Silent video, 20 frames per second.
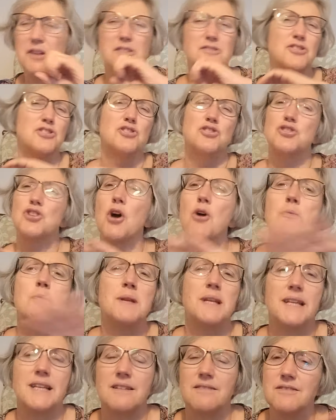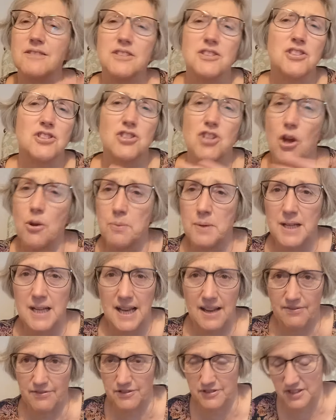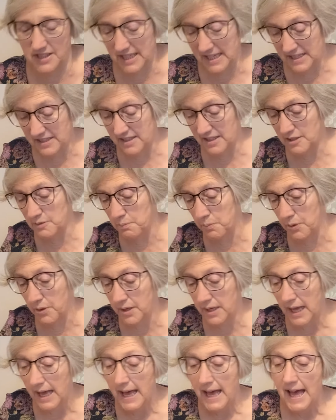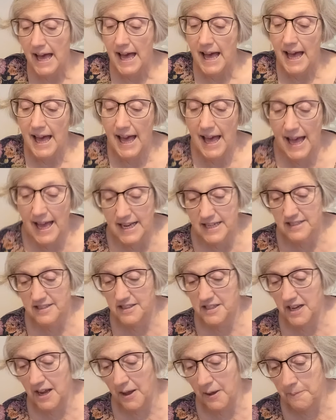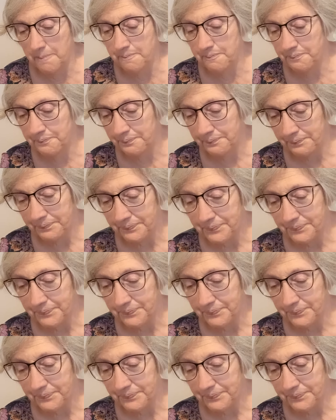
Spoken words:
So many levels in this book, and